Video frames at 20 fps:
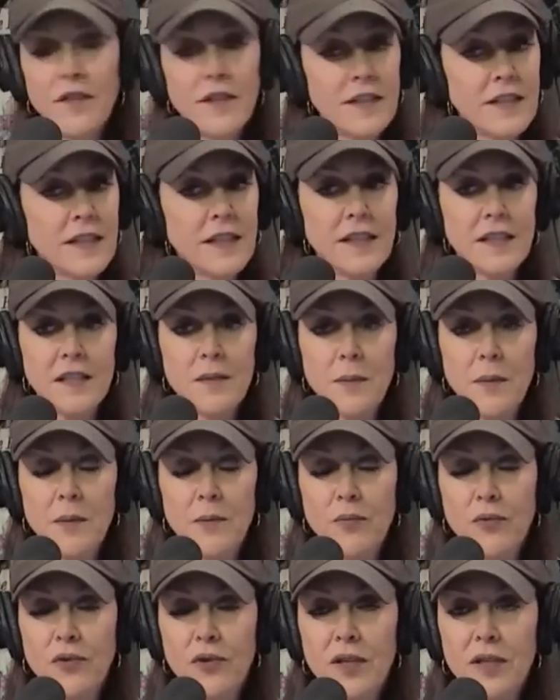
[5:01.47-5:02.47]
he did, he's
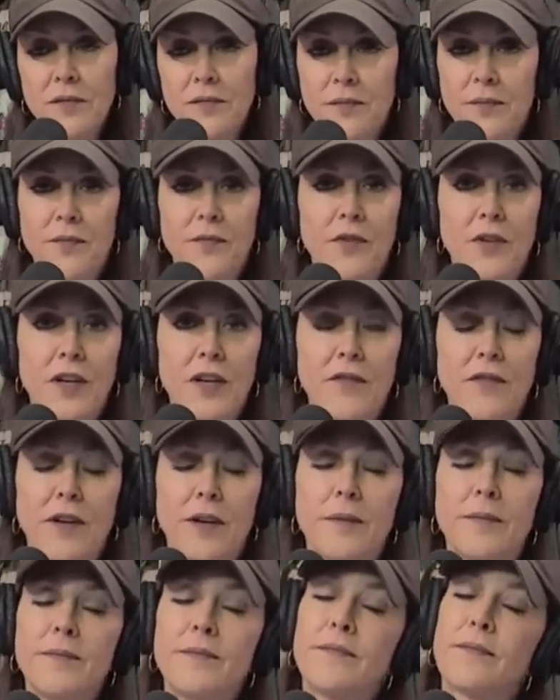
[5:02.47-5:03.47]
been
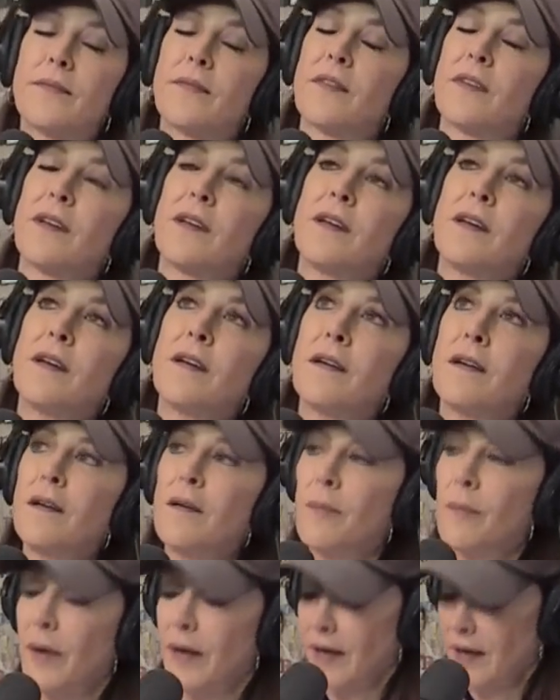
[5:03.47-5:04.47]
pre-forgiven.
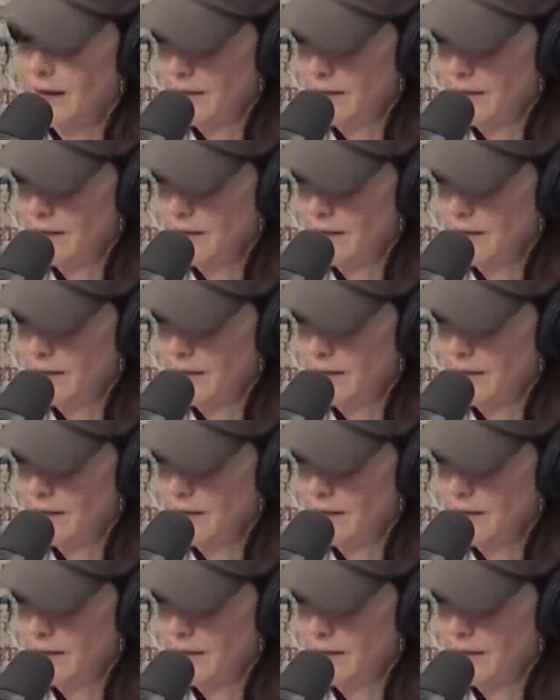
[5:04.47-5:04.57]
Like